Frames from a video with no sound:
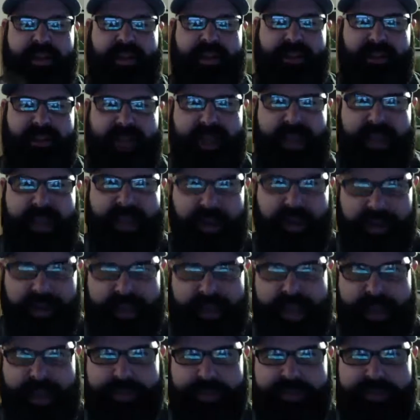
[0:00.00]
lay it all
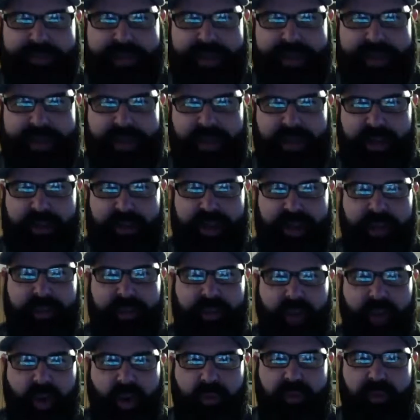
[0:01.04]
out, set it all up,
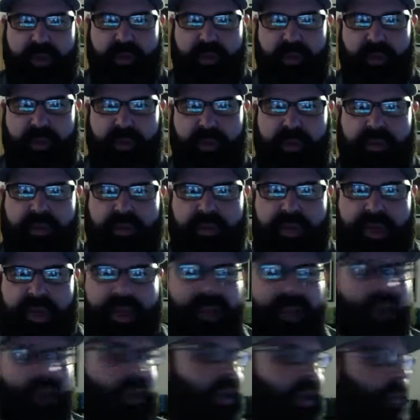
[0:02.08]
go over the rules,
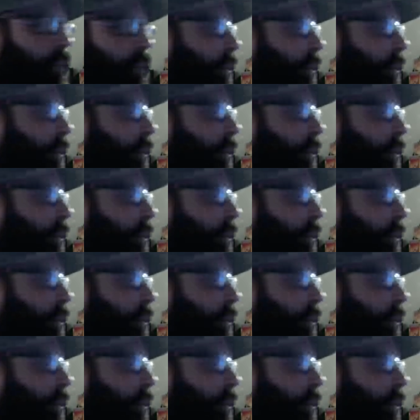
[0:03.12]
and